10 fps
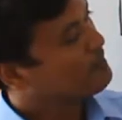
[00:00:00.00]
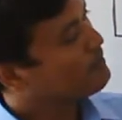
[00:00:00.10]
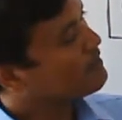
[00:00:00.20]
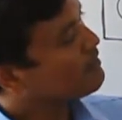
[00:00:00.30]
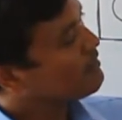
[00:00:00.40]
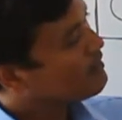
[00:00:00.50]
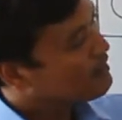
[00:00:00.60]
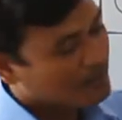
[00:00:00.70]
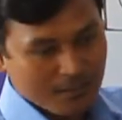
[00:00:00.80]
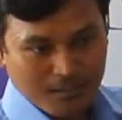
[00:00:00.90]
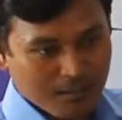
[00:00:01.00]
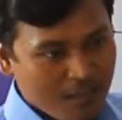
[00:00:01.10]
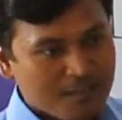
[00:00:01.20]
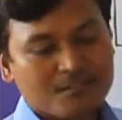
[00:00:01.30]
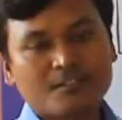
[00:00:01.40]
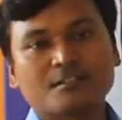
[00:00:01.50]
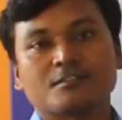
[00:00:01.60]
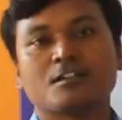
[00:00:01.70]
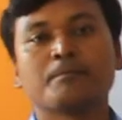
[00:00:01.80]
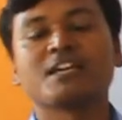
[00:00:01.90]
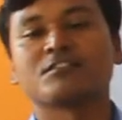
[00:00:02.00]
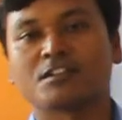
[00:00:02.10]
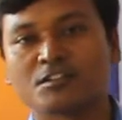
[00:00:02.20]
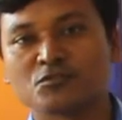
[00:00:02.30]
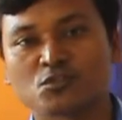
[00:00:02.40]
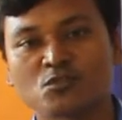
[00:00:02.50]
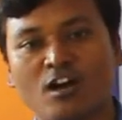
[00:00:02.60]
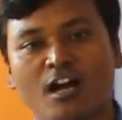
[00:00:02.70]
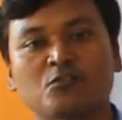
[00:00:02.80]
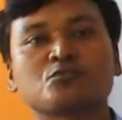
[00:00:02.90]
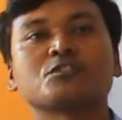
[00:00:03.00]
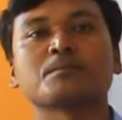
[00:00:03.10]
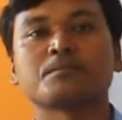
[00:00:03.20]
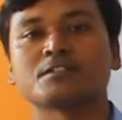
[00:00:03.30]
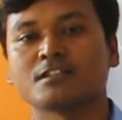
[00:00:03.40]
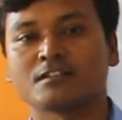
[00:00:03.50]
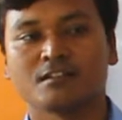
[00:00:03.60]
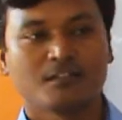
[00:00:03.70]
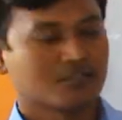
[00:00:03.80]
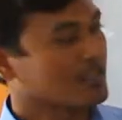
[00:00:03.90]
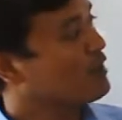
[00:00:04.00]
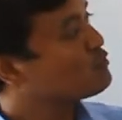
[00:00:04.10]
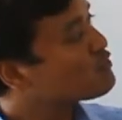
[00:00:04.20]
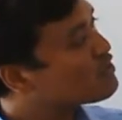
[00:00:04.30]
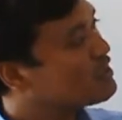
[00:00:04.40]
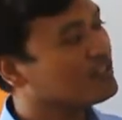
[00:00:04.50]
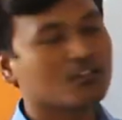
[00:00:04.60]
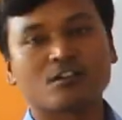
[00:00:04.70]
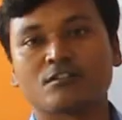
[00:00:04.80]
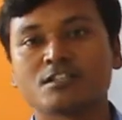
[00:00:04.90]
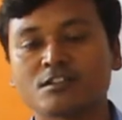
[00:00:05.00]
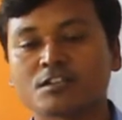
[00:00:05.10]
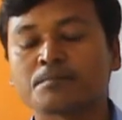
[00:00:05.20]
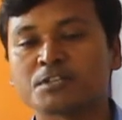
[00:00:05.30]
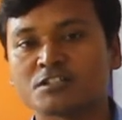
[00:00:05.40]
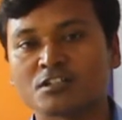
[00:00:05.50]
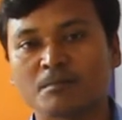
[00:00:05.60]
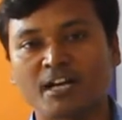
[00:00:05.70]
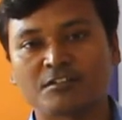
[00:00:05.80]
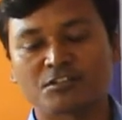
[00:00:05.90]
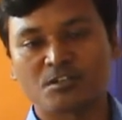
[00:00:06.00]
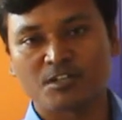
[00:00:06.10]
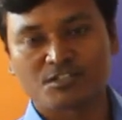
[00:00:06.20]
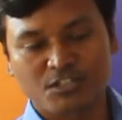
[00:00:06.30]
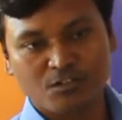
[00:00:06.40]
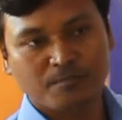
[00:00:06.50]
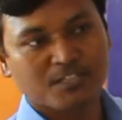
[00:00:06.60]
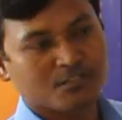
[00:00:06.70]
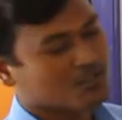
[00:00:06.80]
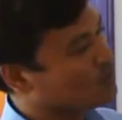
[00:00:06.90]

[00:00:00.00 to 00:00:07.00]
But the last thing, the main thing, you should know how to represent, how to share the region represented by the given set operation.